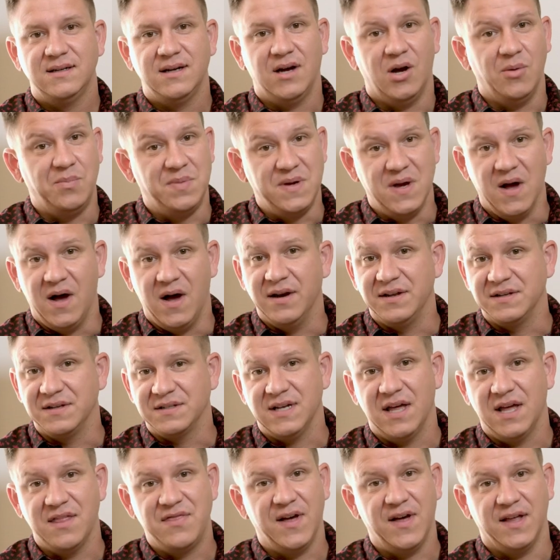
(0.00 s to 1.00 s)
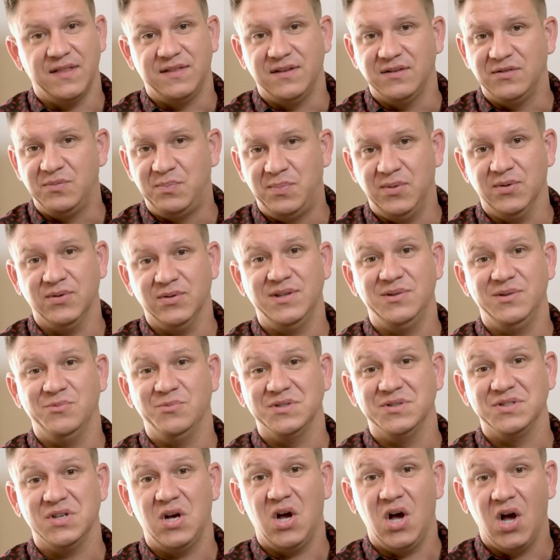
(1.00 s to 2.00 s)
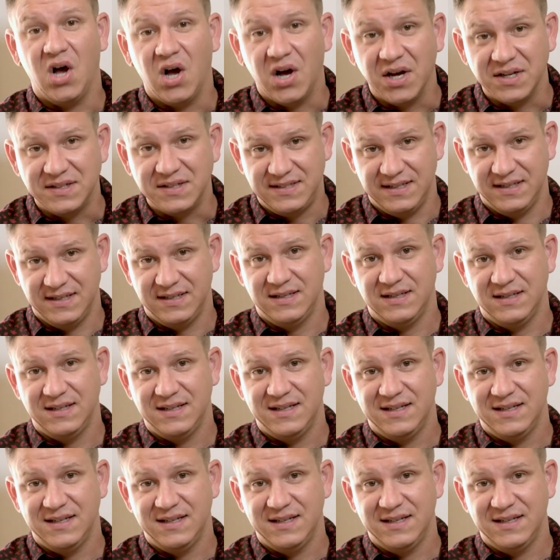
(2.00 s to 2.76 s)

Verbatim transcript: I'll be honest, I thought this building was haunted.